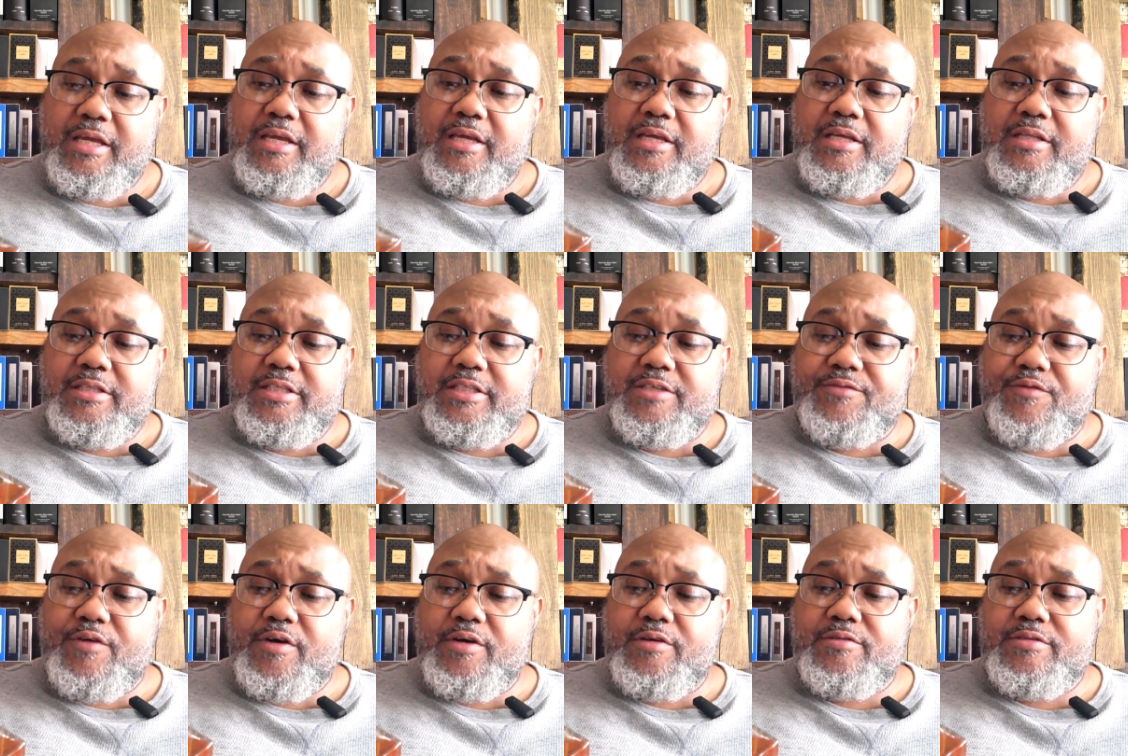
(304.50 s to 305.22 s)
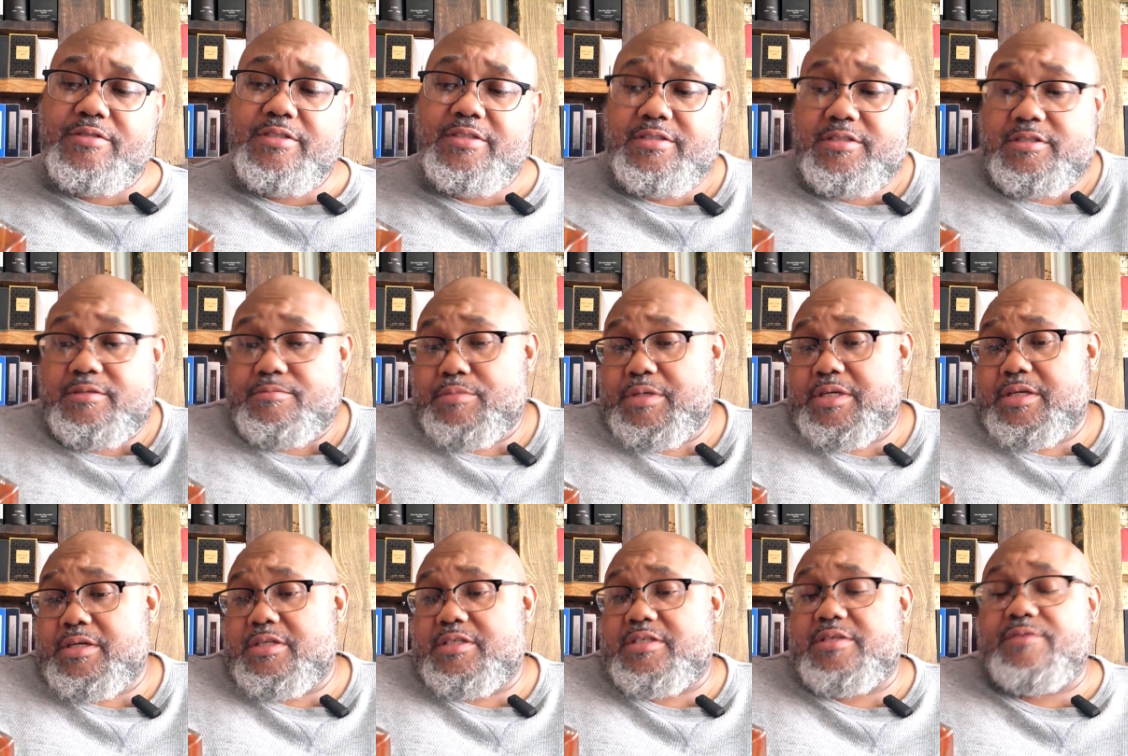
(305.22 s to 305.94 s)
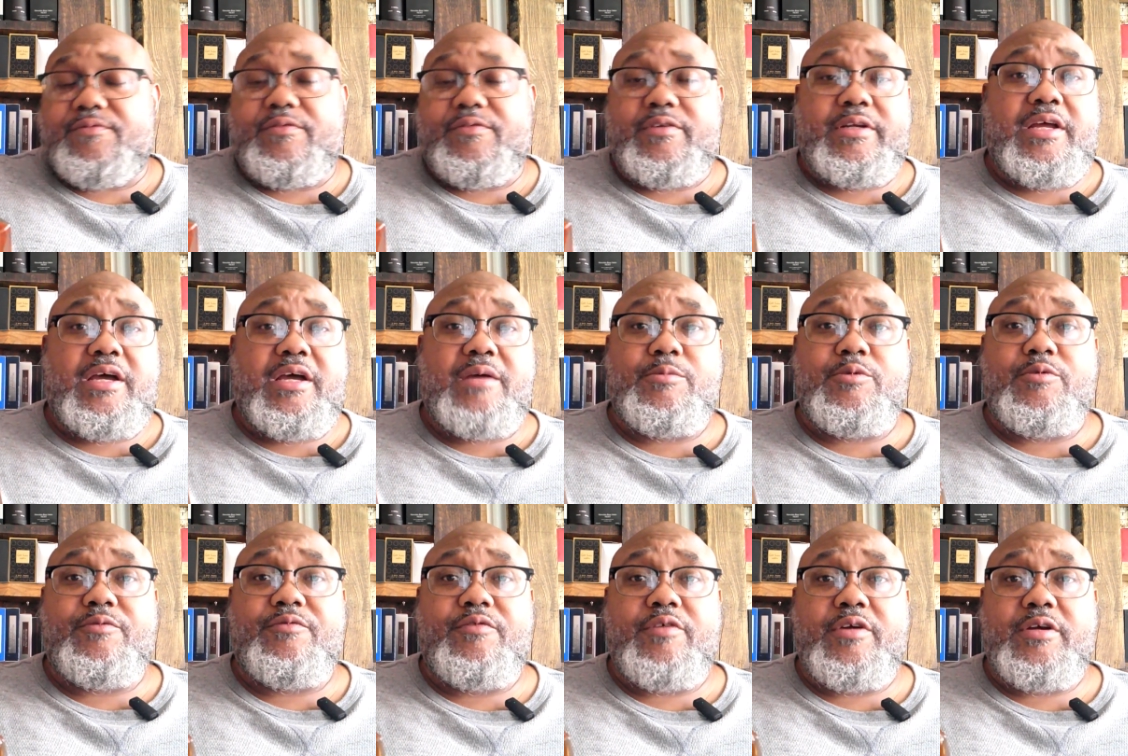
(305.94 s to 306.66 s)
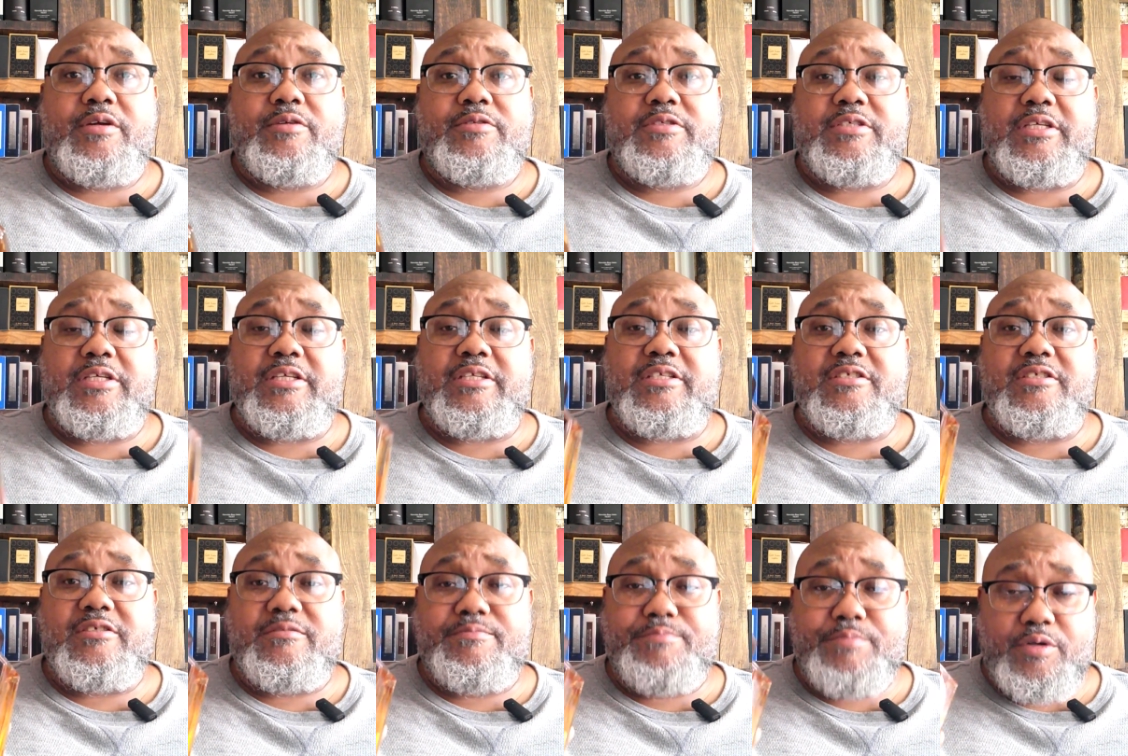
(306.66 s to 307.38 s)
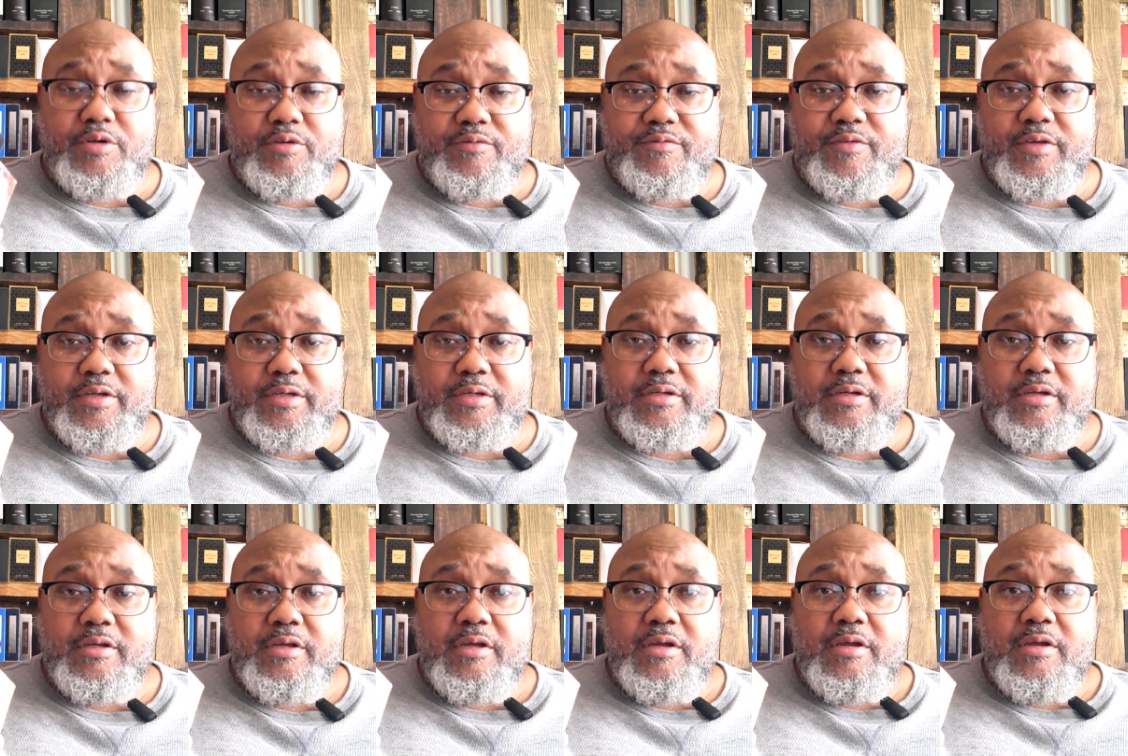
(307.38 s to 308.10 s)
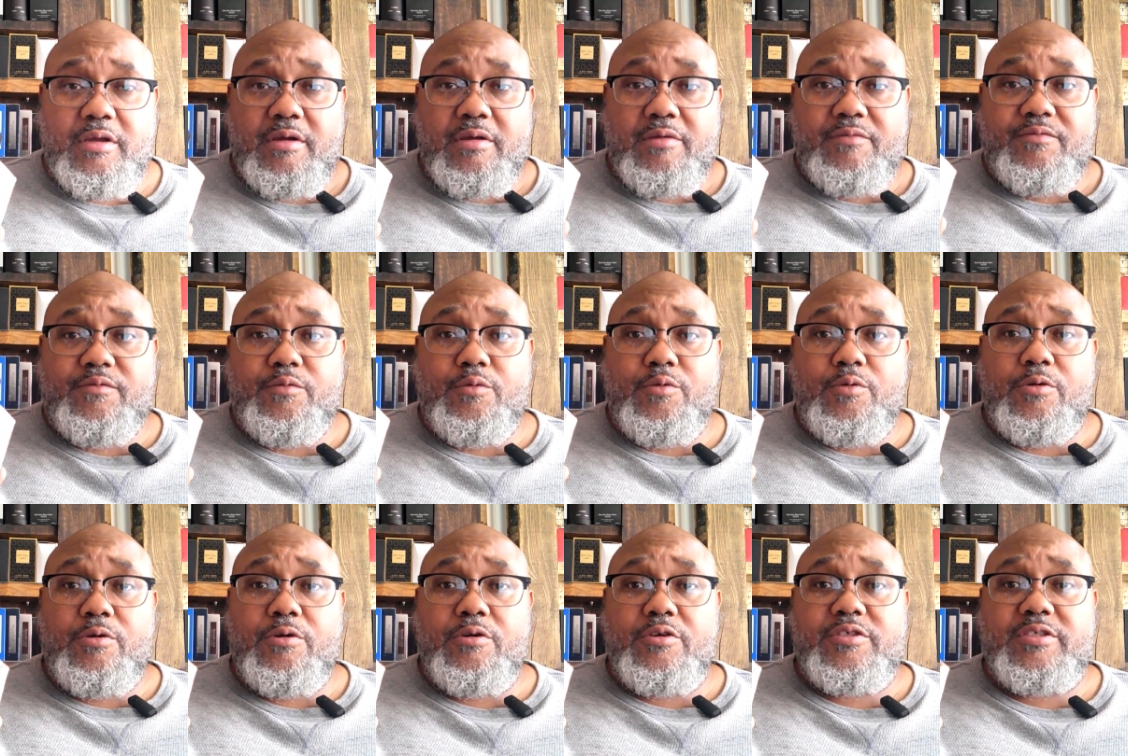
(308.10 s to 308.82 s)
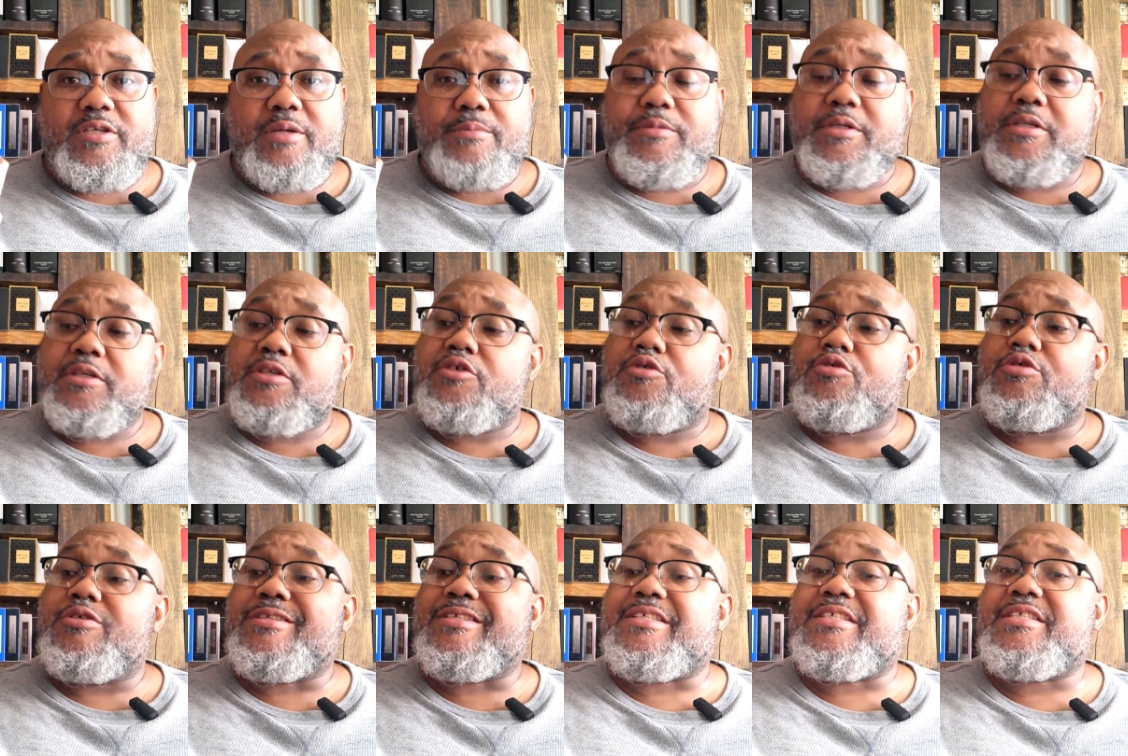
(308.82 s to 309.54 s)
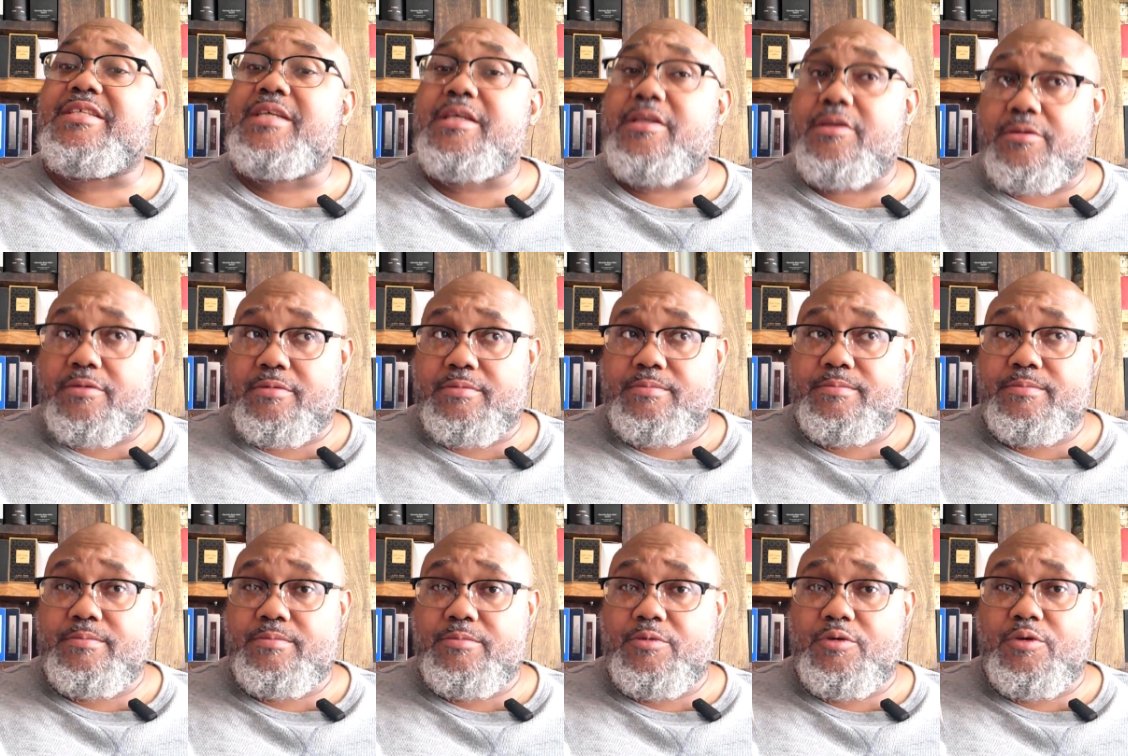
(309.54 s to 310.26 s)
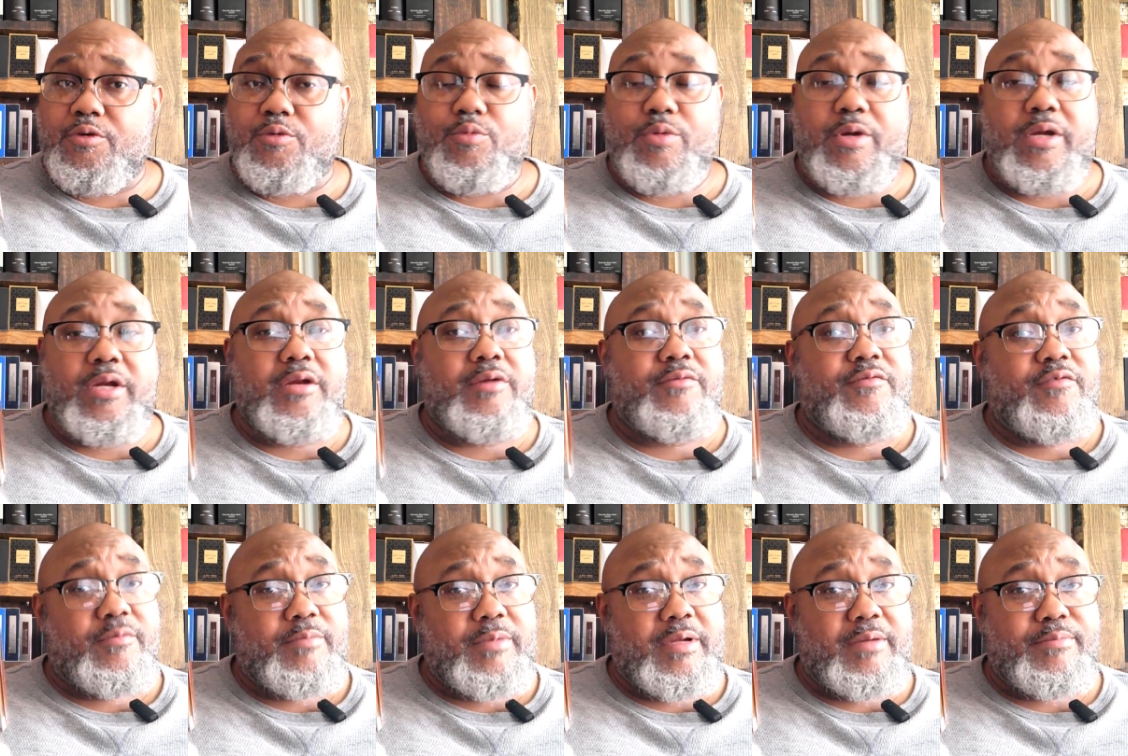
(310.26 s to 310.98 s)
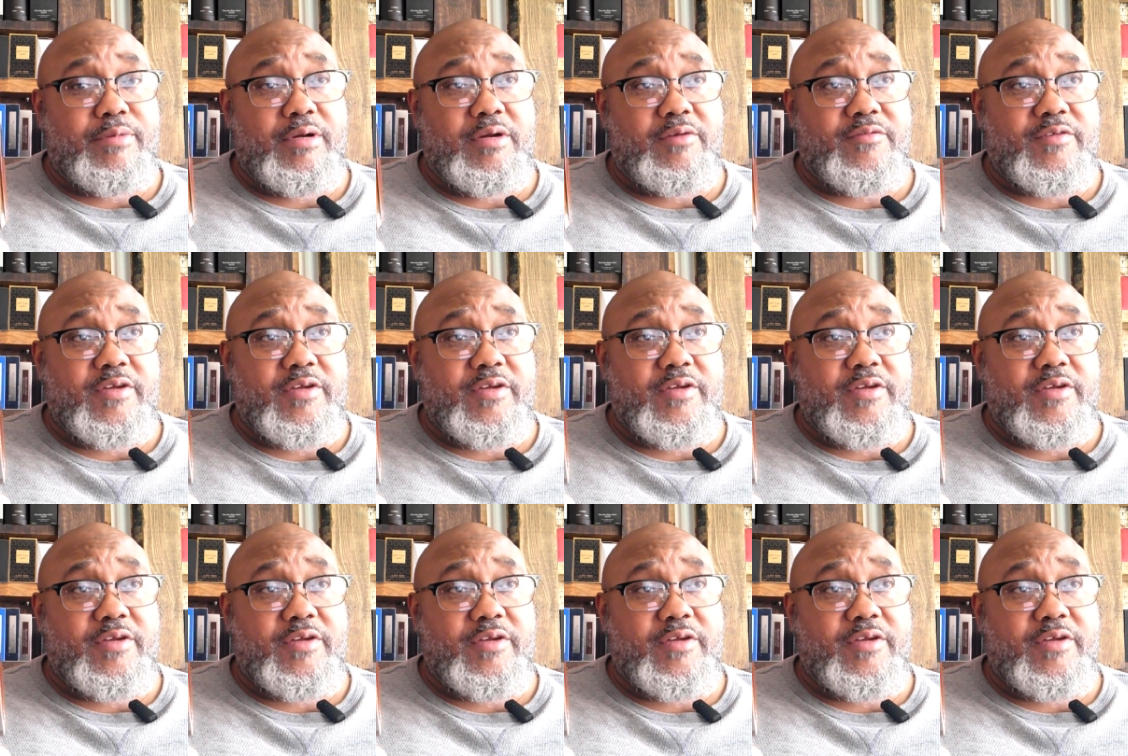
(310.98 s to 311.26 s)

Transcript: This fragrance is, to me, it's a phenomenal fragrance and it is perfect for something to consider or wearing for my birthday.